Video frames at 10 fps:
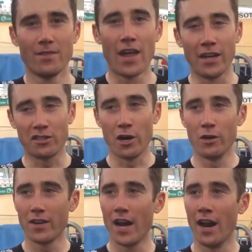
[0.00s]
I think
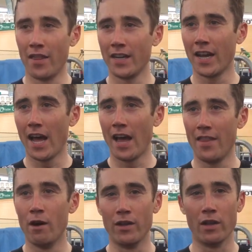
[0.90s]
so, and I think uh,
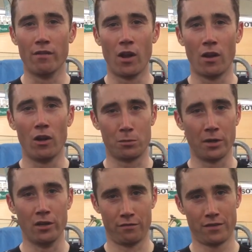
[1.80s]
they'll feel they've a lot to
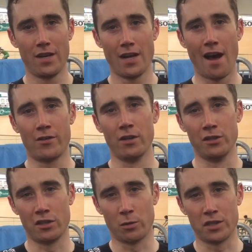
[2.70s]
prove after yeah.
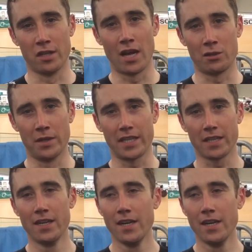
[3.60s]
losing Switzerland last week.